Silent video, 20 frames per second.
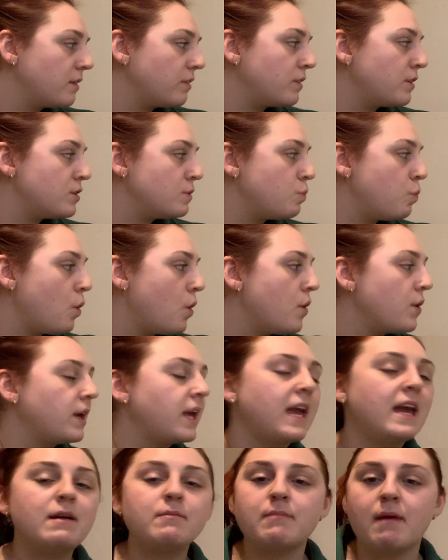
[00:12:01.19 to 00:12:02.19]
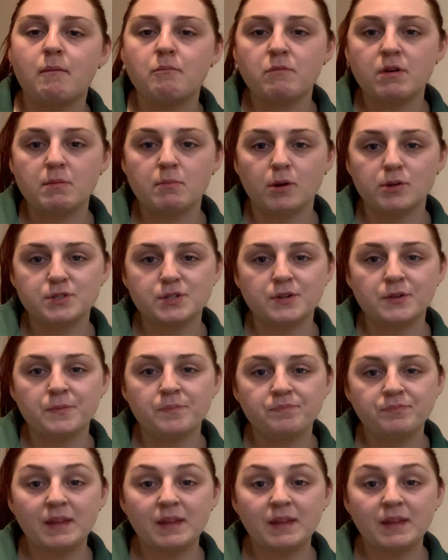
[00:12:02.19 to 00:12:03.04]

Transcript: the working memory model.